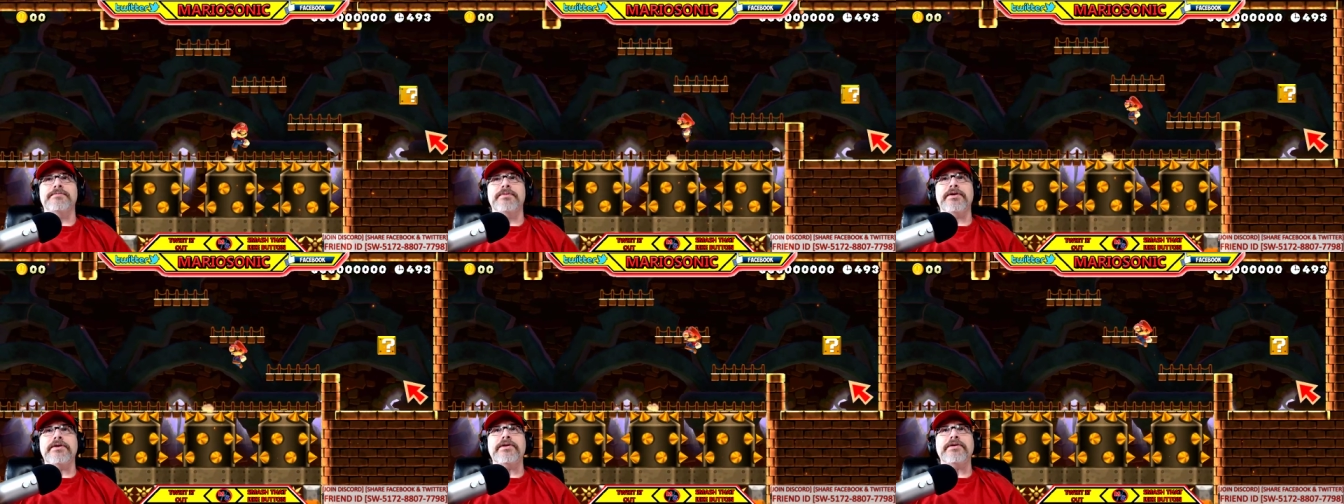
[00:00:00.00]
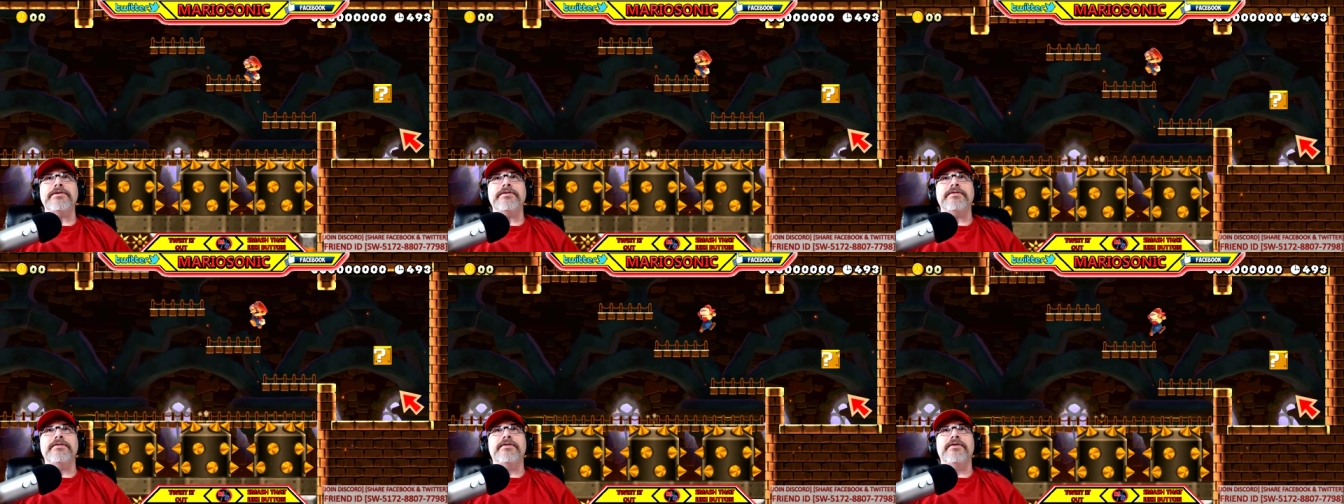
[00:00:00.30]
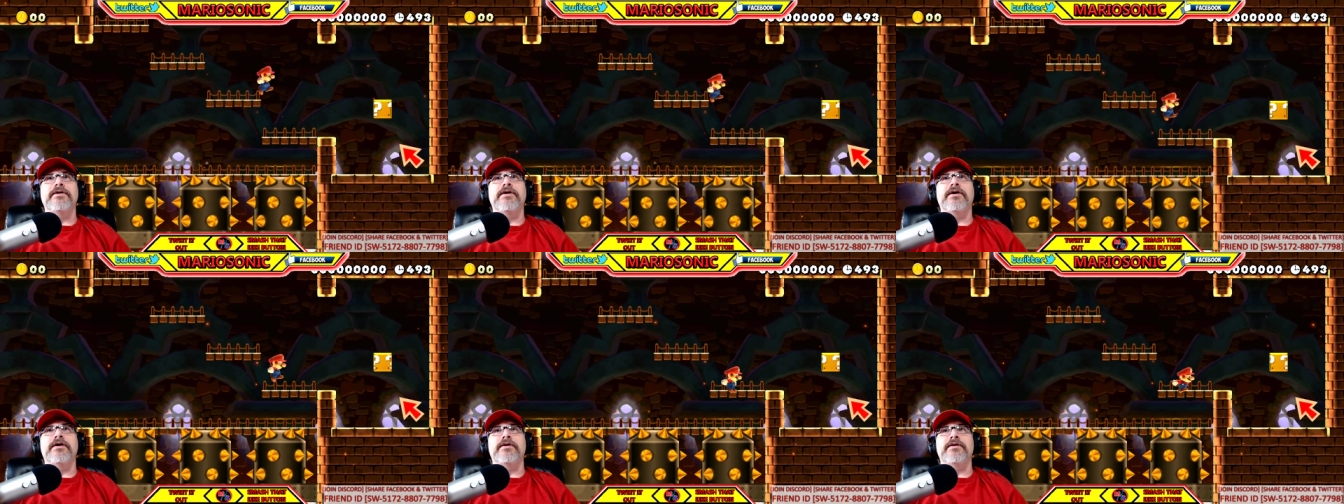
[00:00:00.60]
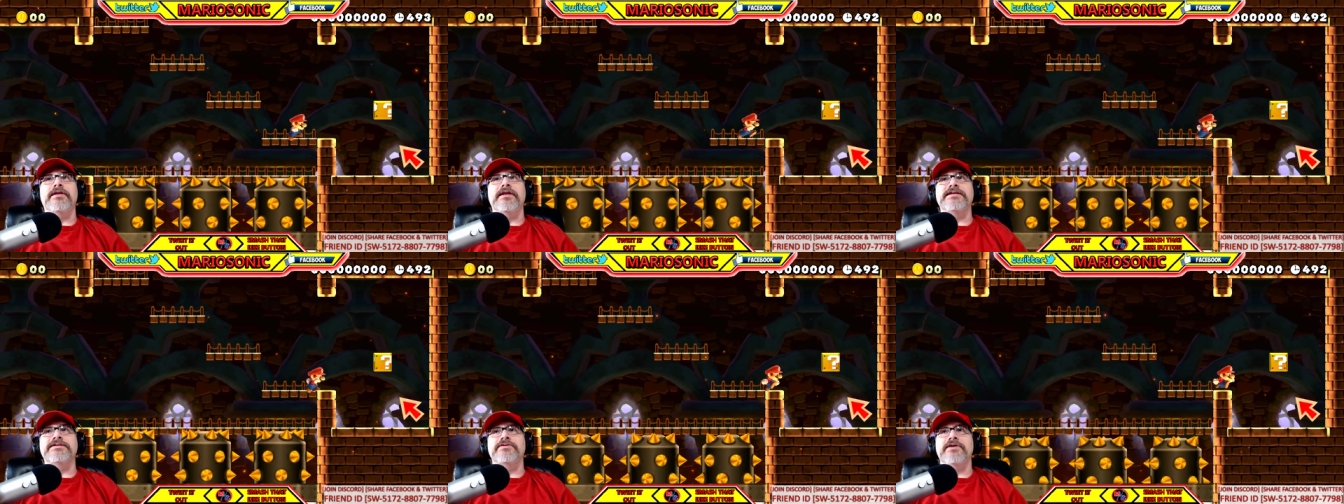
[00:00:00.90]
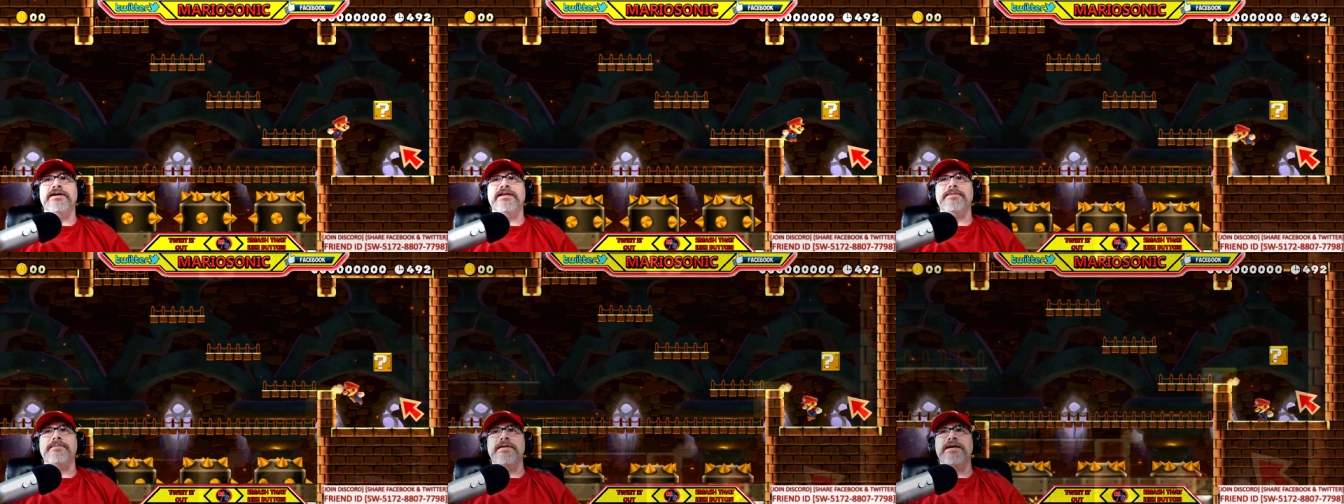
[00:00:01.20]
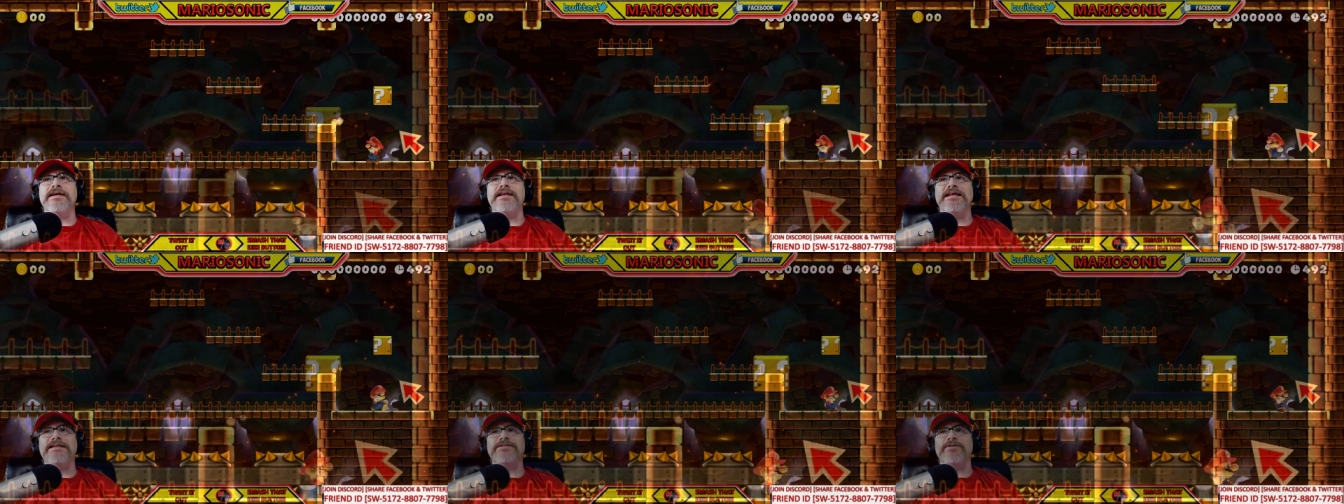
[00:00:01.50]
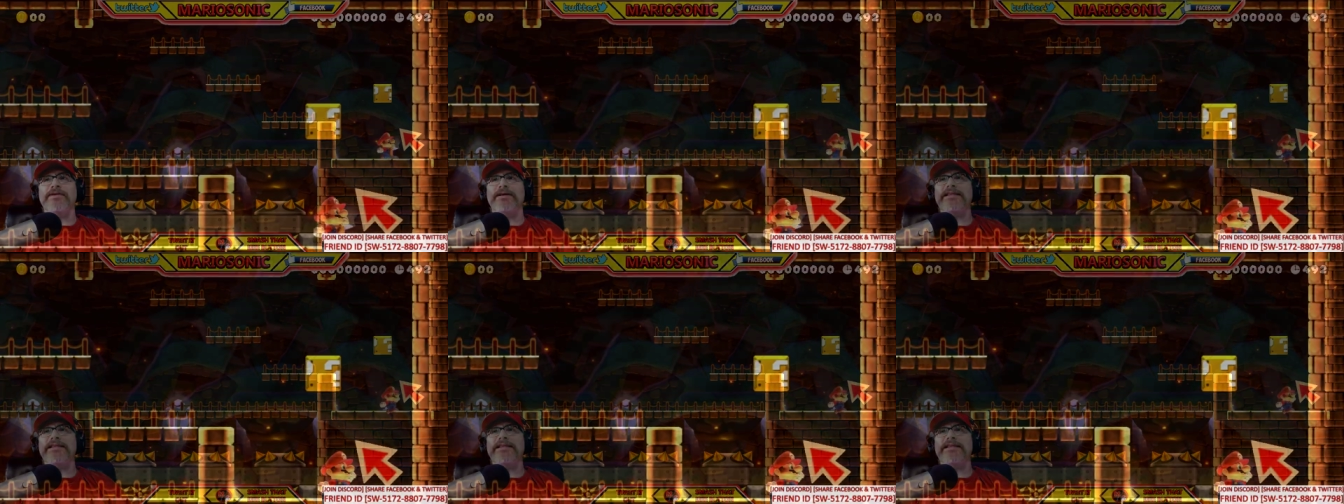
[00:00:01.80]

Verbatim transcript: Oh, let's go get the big. Let's go